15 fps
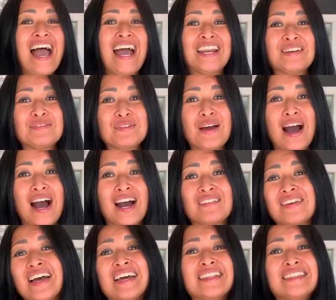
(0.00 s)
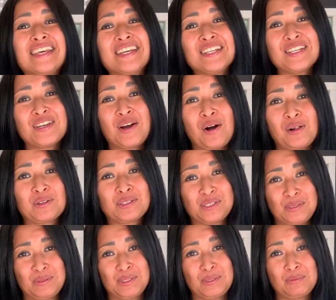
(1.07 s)
And if you have, thank y'all
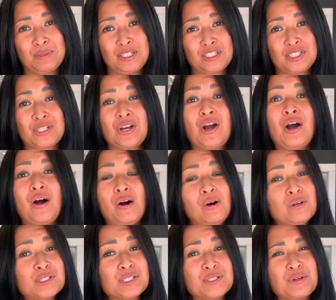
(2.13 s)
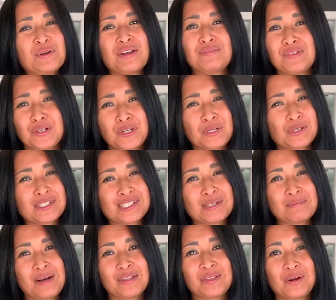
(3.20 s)
so much. Also, if you're curious
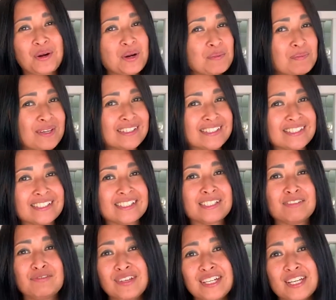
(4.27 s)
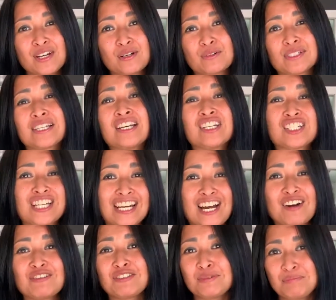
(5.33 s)
about the Herb Basics videos, check
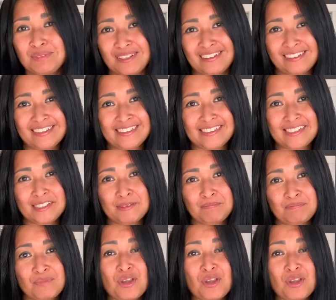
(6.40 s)
out the playlist.